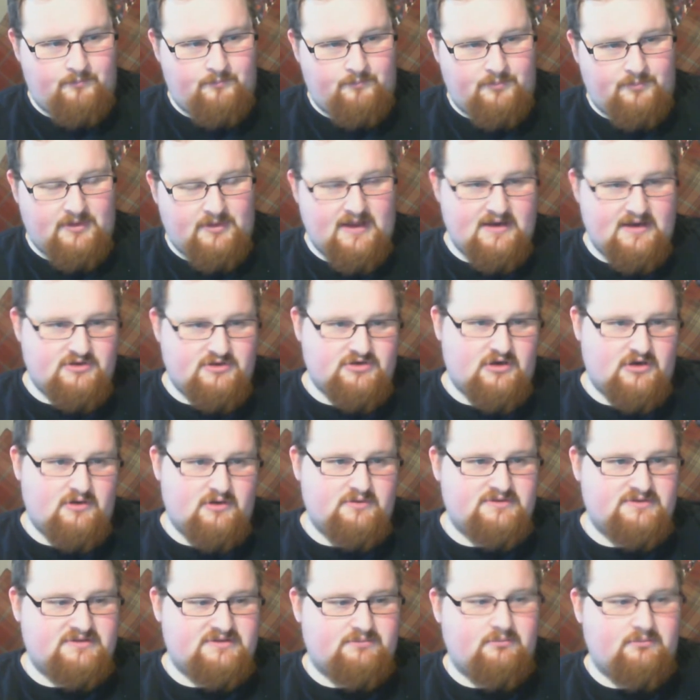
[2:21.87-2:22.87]
Plague
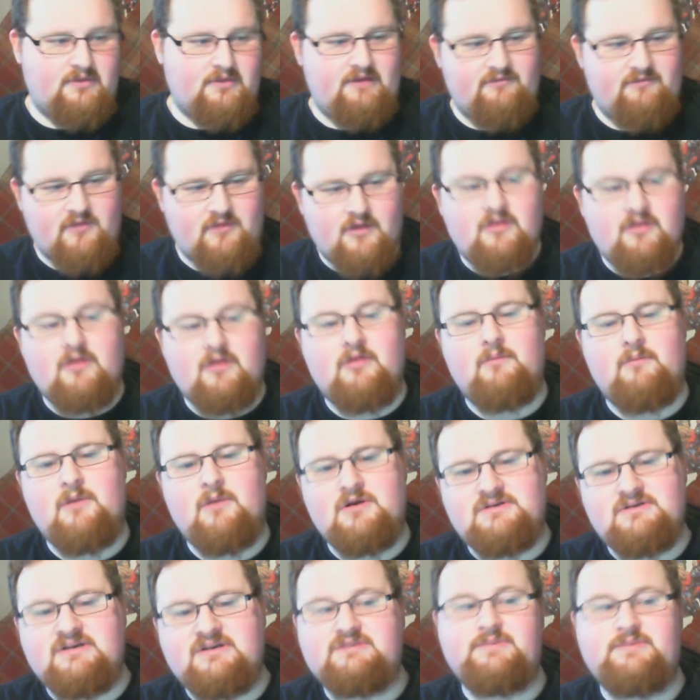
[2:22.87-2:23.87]
Drones, even though they're the
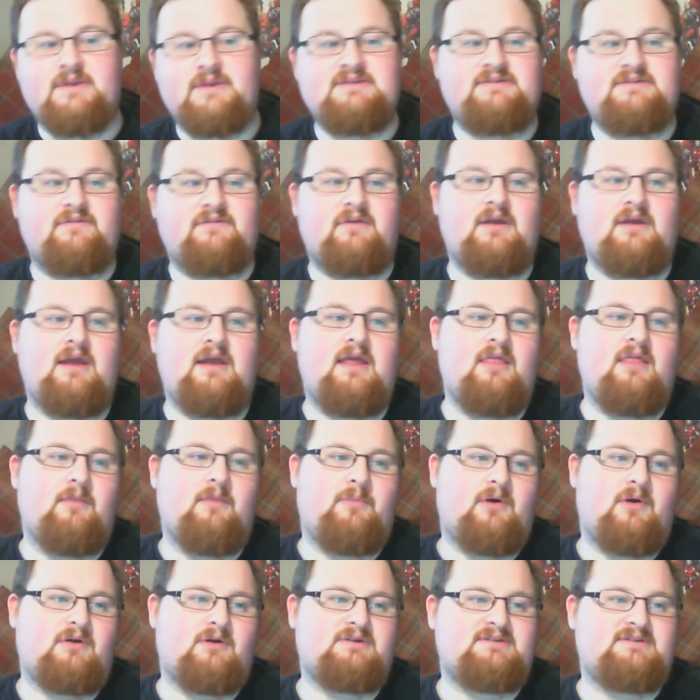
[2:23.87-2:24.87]
most expensive thing in the
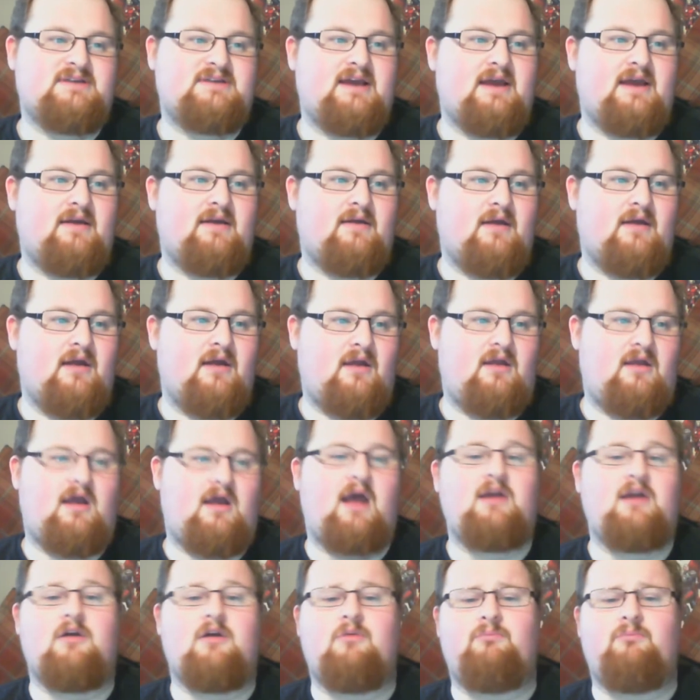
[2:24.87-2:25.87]
box set,
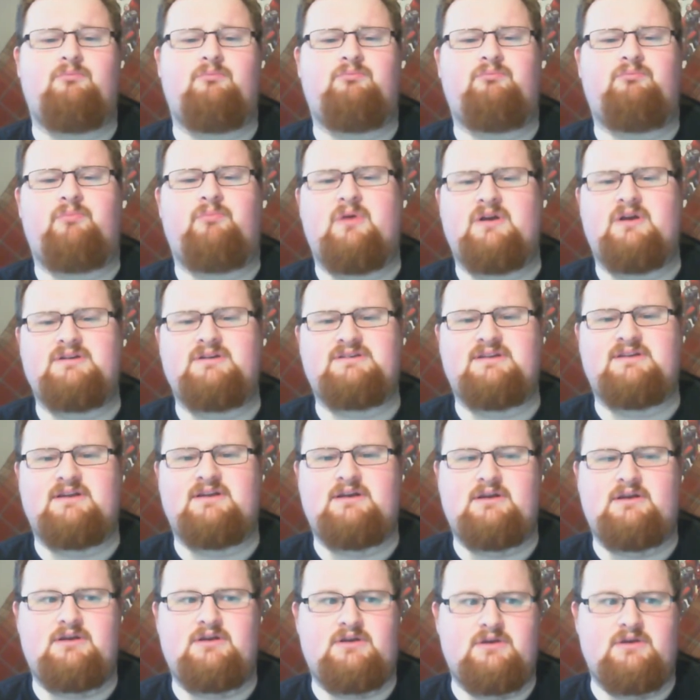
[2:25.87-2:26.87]
I don't
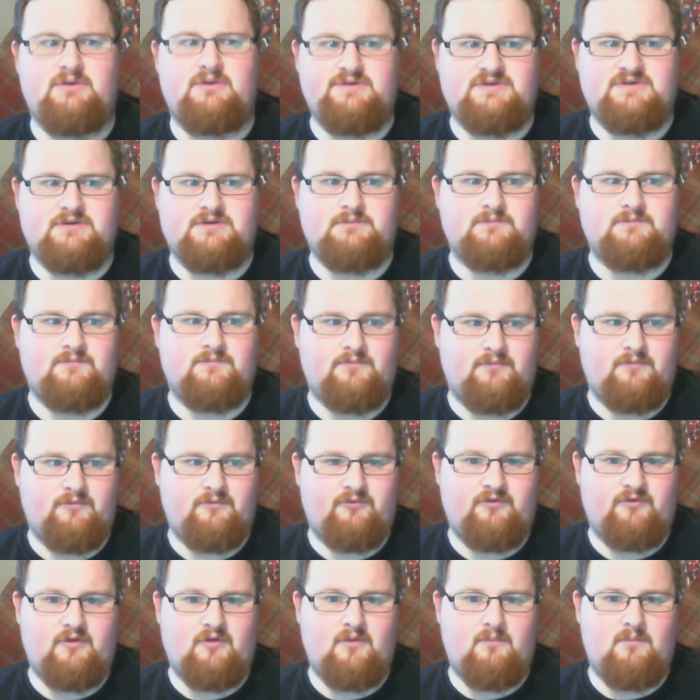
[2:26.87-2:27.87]
personally use them
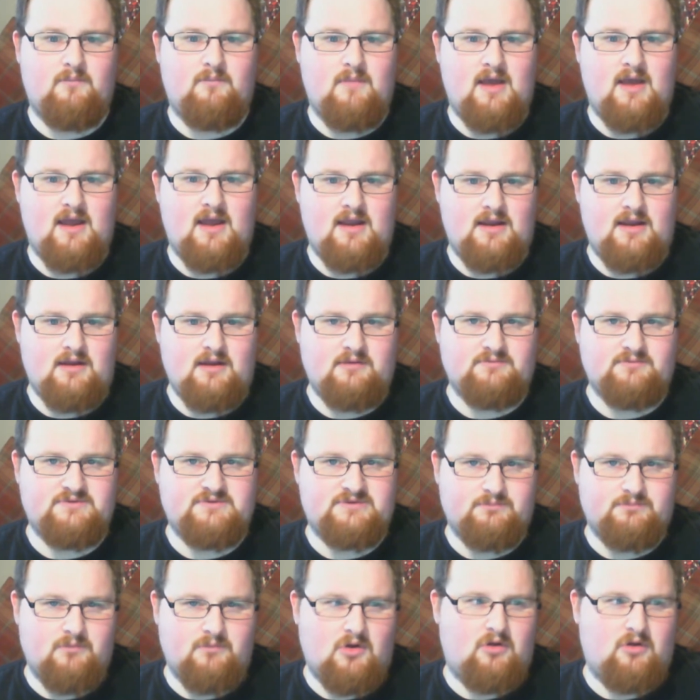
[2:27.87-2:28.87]
for my
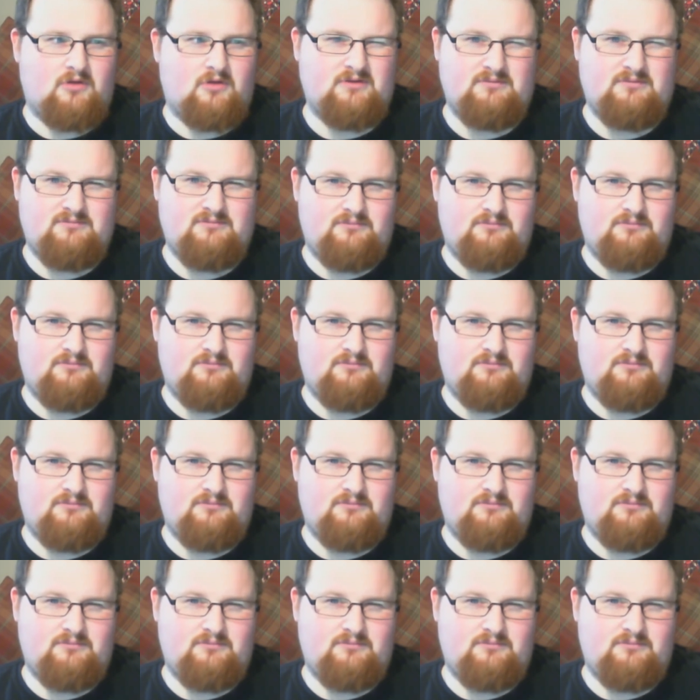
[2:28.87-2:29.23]
small